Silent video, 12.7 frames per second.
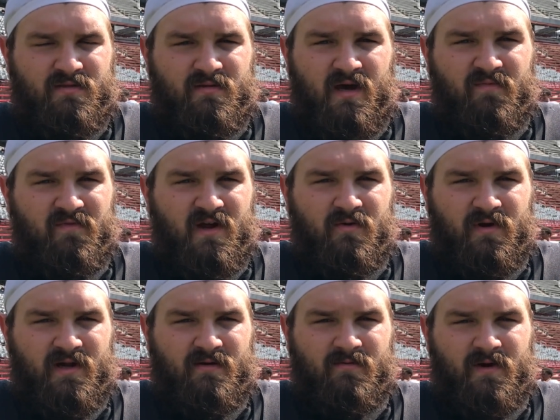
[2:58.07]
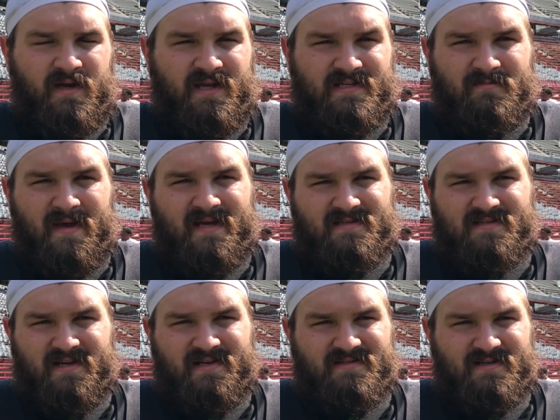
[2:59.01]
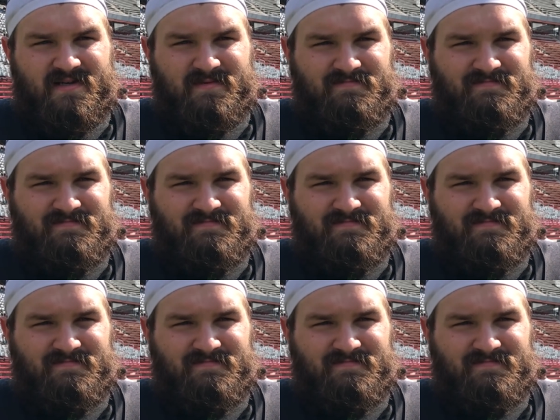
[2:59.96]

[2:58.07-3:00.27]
up front we're gonna kick some asses here. So.